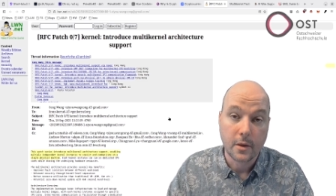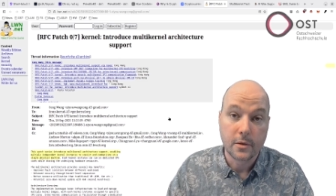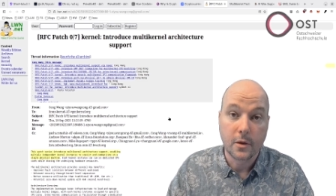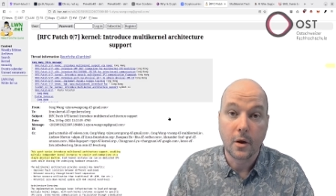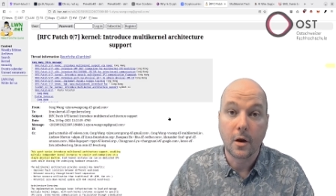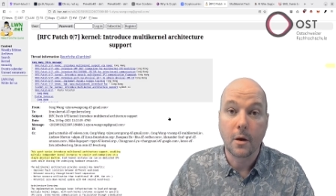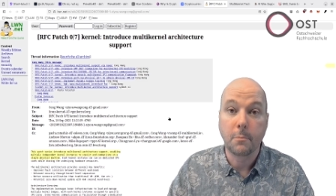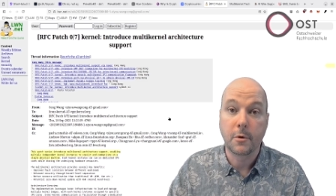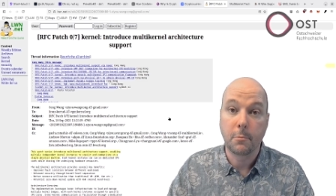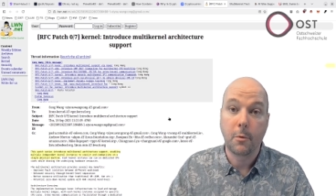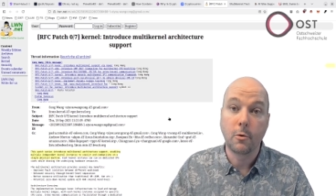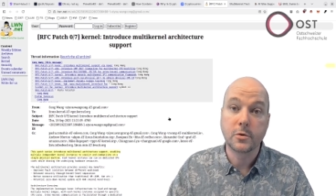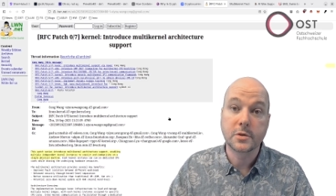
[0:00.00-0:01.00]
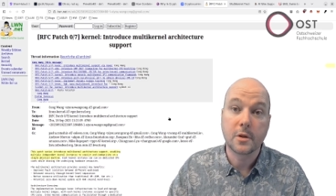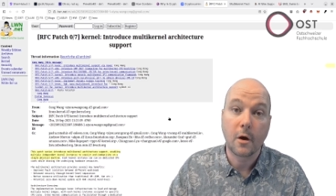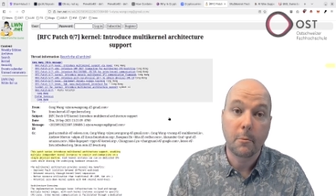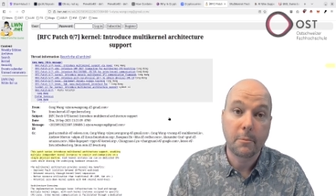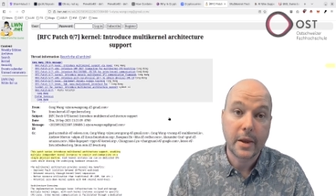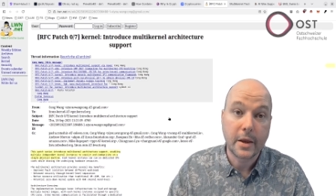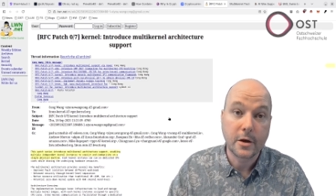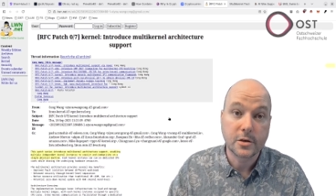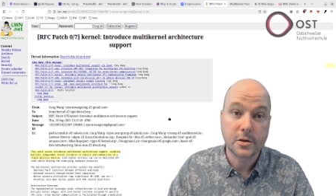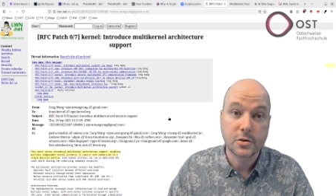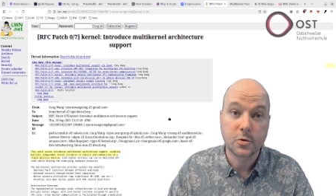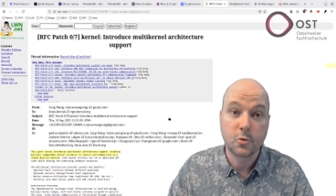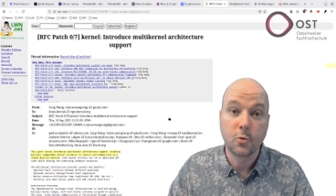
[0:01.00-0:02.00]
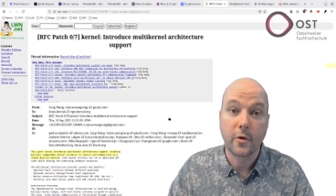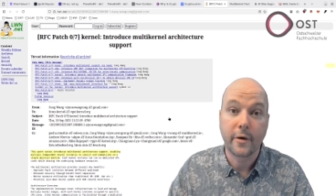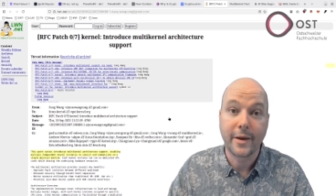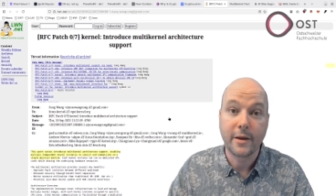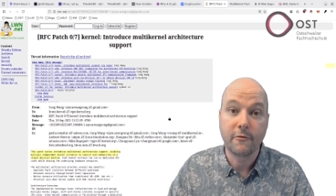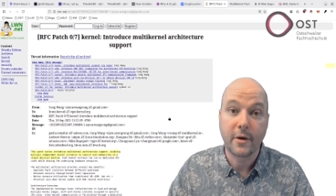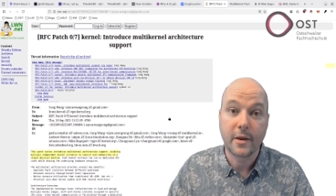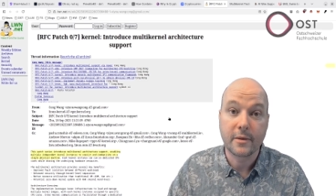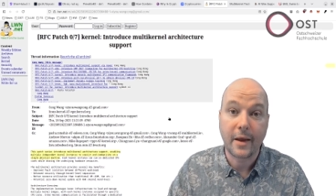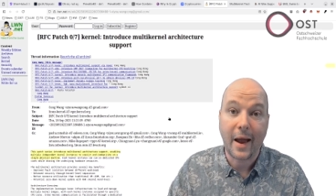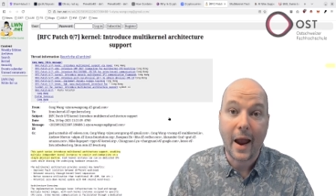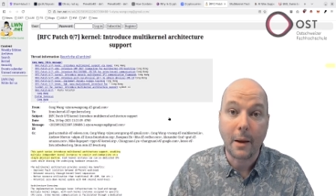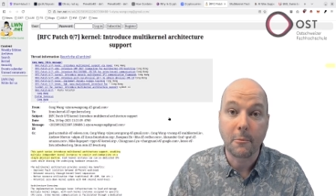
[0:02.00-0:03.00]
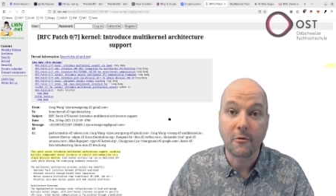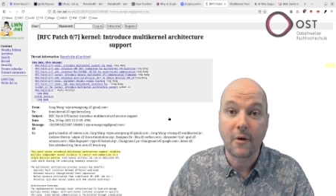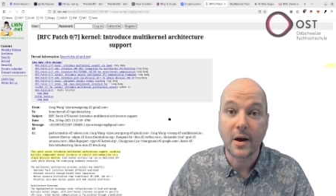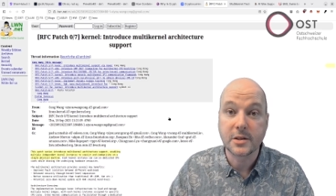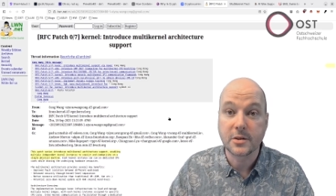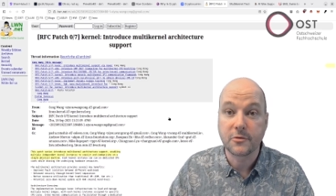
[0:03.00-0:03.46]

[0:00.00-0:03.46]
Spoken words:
The proposal appears to reinvent hypervisor